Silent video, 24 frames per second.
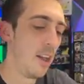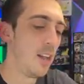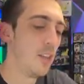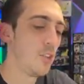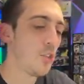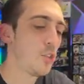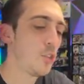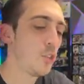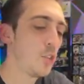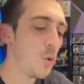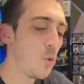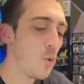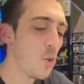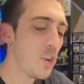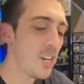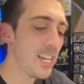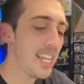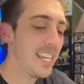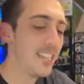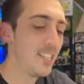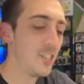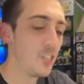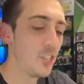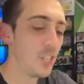Sword
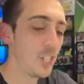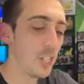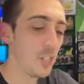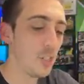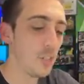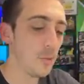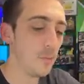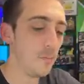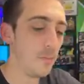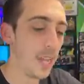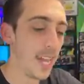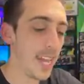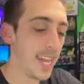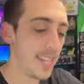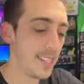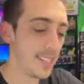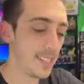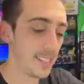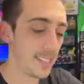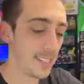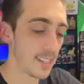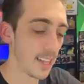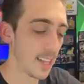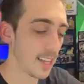and Shield
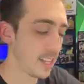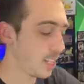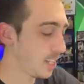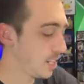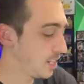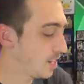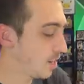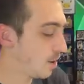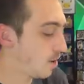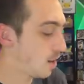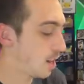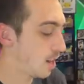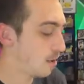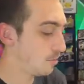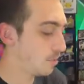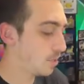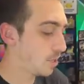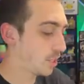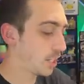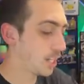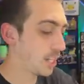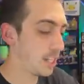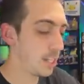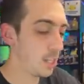base. You know, I'm
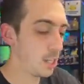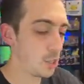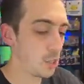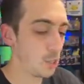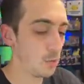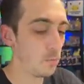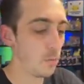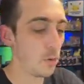looking to